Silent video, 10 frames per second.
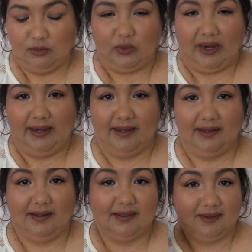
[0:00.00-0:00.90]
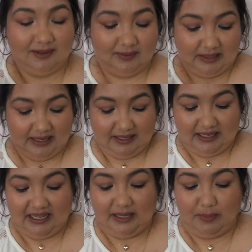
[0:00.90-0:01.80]
Trying
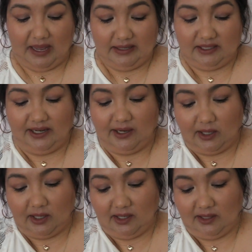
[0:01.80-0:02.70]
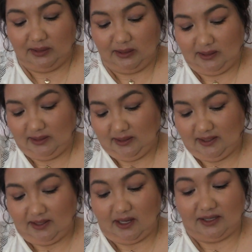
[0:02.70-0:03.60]
to keep pace here,
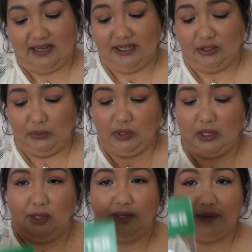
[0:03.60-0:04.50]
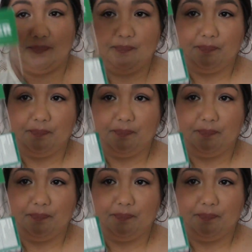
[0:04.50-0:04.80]
not take too long.